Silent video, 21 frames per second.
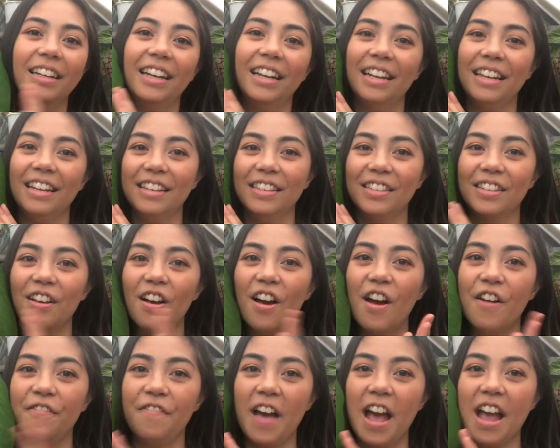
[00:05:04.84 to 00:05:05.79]
is
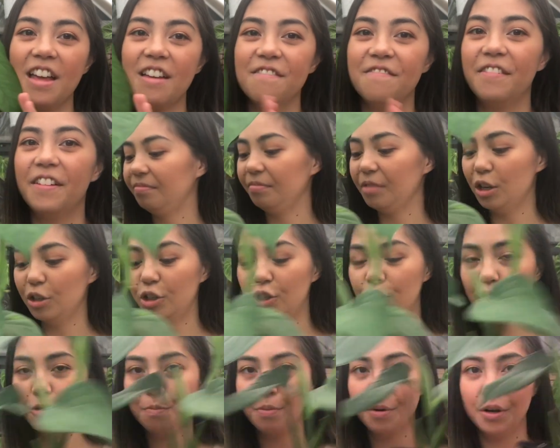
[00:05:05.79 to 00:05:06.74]
a fave.
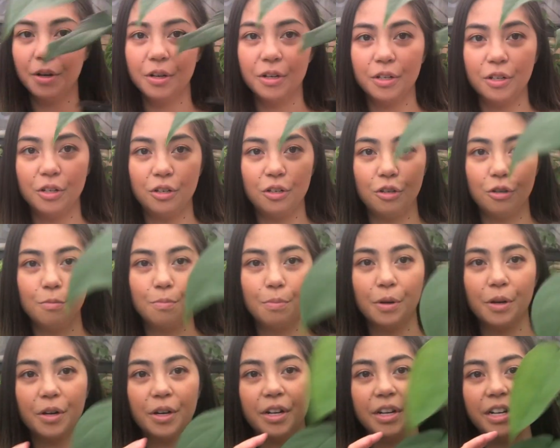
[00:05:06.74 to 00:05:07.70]
Super
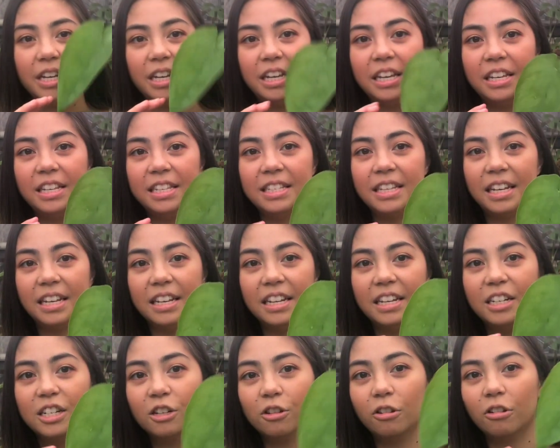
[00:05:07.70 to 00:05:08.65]
duper easy
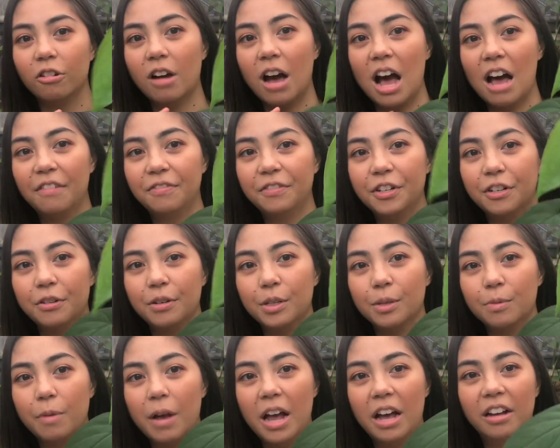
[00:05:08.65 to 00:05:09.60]
to look after
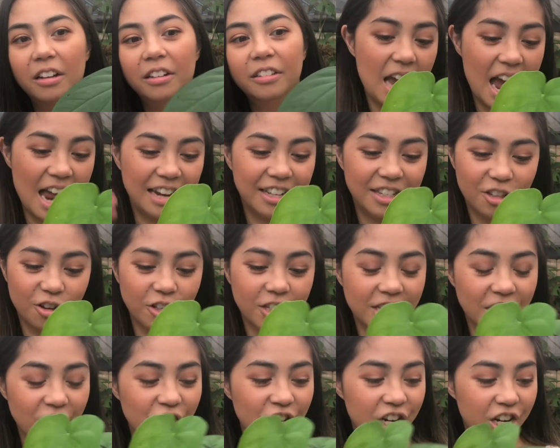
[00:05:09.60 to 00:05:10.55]
as well, and it's got
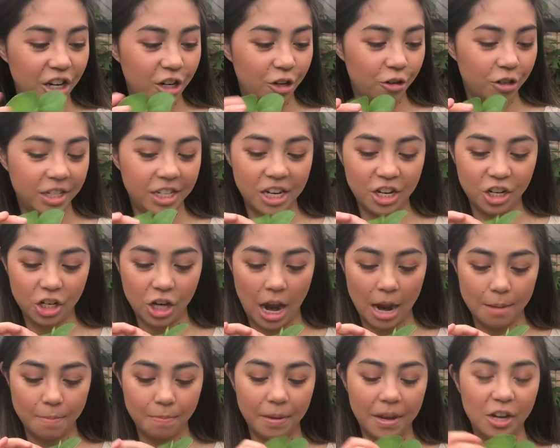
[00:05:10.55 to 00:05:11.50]
such an interesting
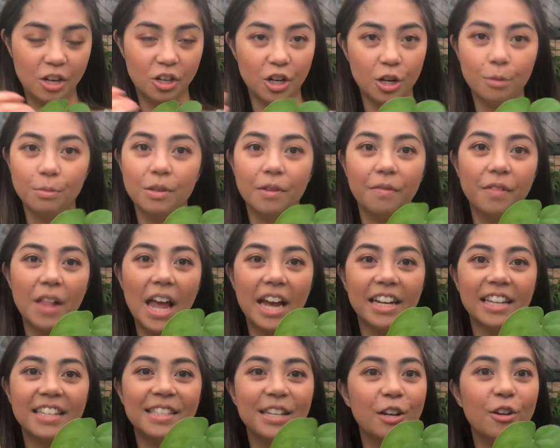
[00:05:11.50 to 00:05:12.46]
shape in terms of
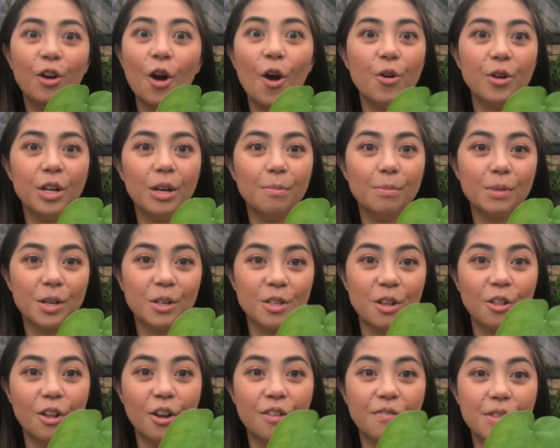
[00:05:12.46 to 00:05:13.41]
like Syngoniums, because a
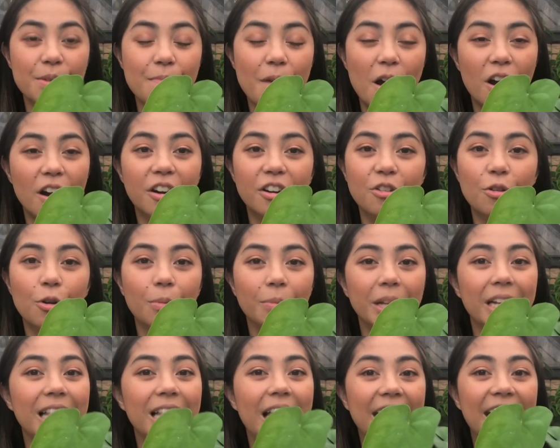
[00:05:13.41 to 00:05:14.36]
lot of them aren't
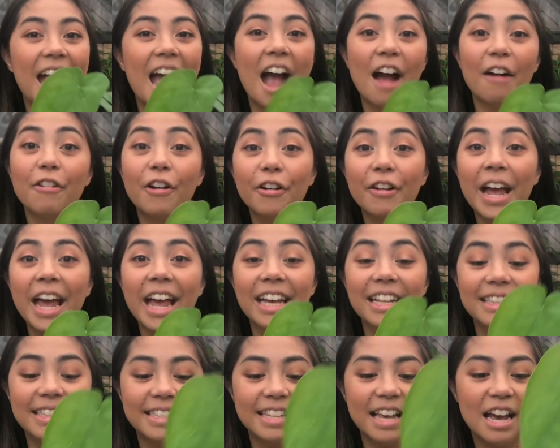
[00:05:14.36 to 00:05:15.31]
normally like
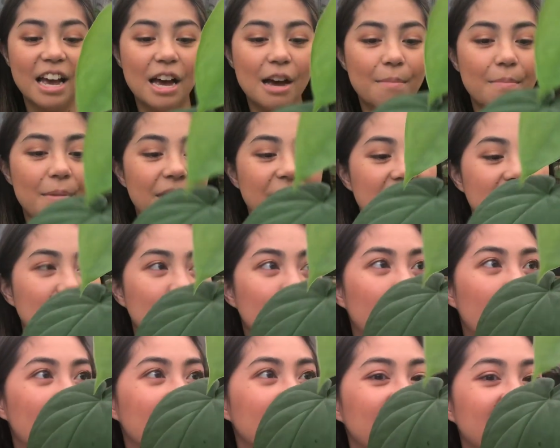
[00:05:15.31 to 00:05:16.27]
arrowheads, but these
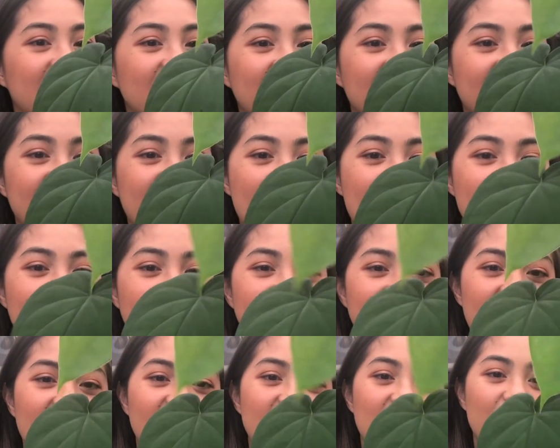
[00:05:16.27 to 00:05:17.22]
ones, yeah,
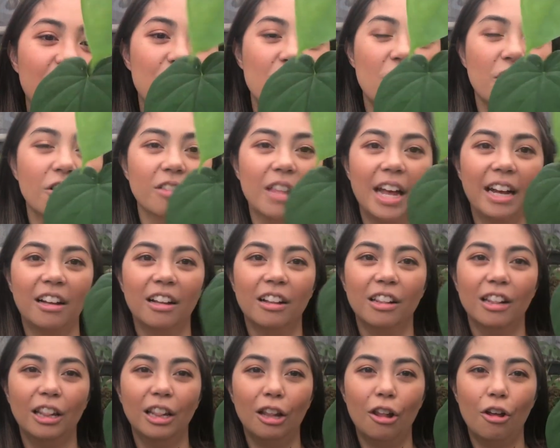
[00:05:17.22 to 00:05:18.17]
I don't even know, like
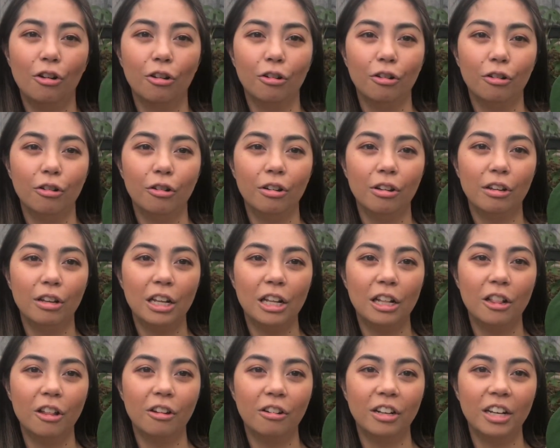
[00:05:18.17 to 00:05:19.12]
long
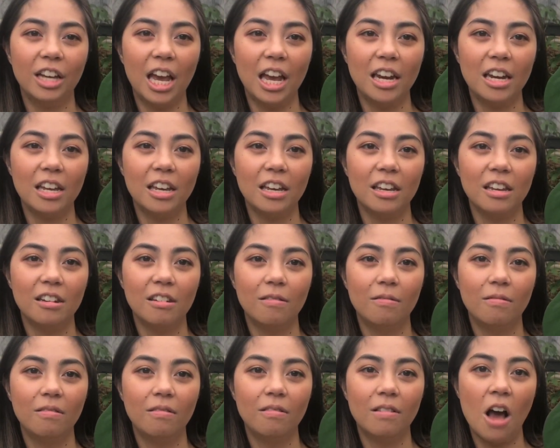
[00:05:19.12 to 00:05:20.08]
elongated
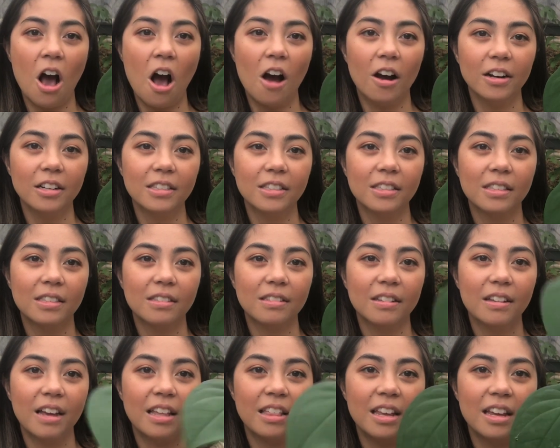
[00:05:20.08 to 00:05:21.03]
hearts,
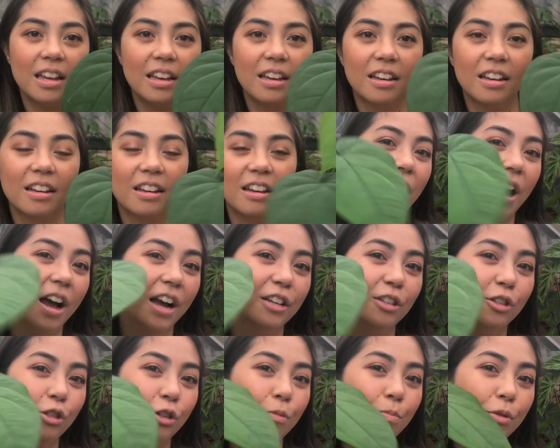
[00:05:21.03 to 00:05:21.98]
I think. I
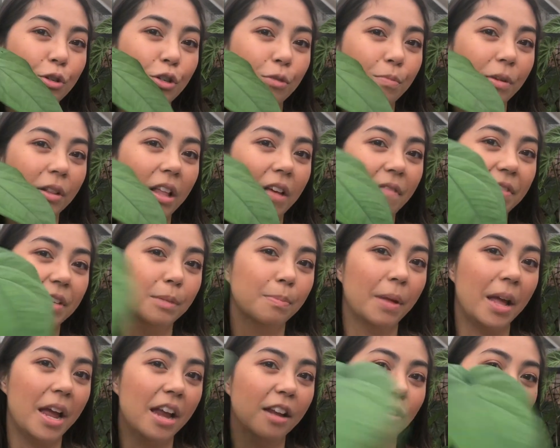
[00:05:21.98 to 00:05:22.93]
super duper love this
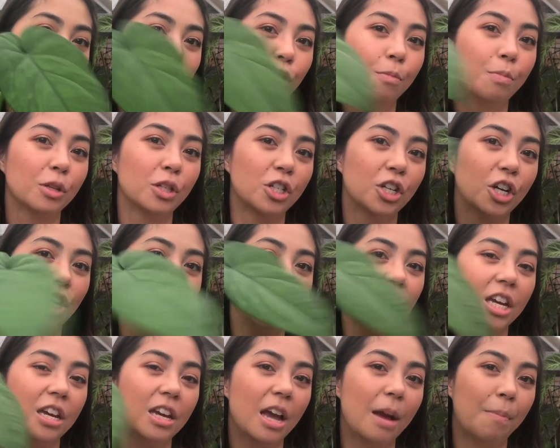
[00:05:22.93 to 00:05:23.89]
plant. Super
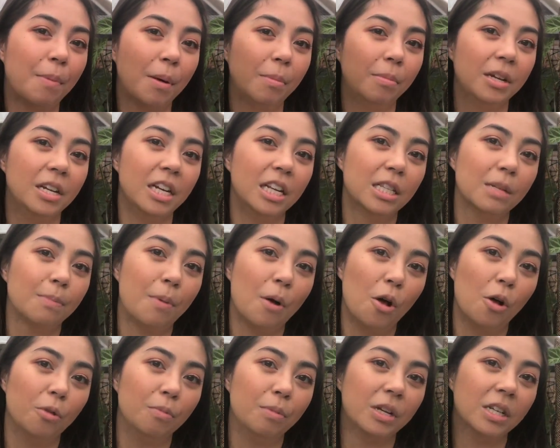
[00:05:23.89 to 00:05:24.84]
sturdy. It probably needs a
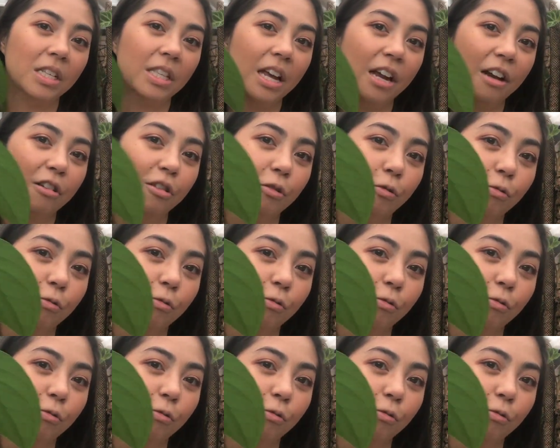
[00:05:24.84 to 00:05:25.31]
pole because the aerial